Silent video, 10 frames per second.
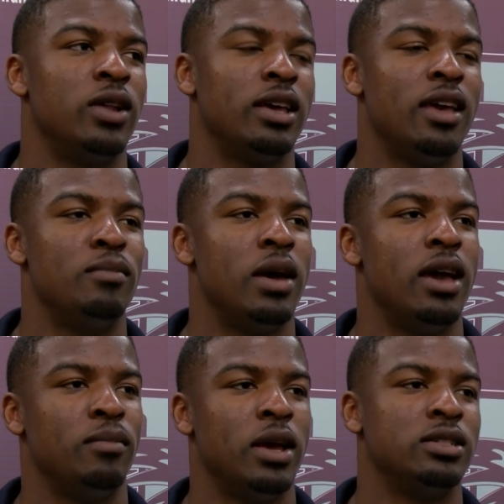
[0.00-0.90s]
when I came
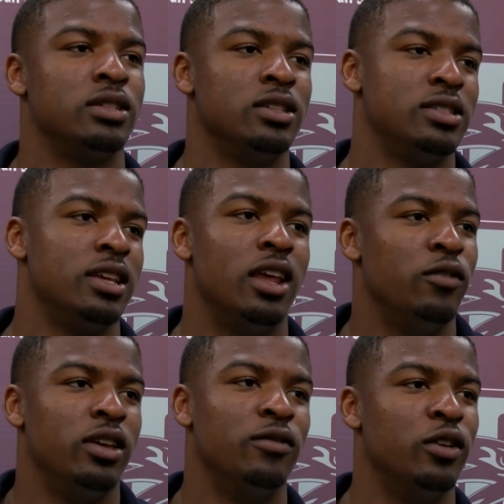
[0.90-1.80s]
back. Basically, just to
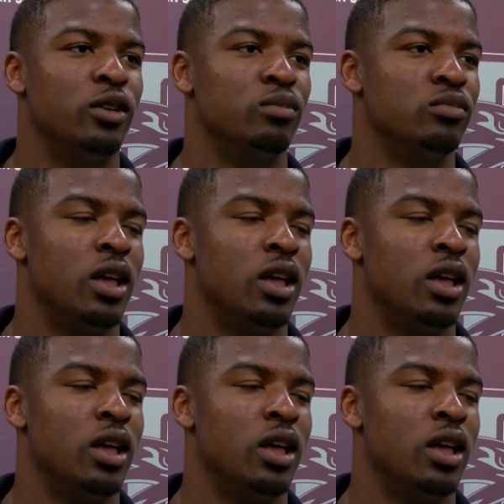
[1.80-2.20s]
never give up.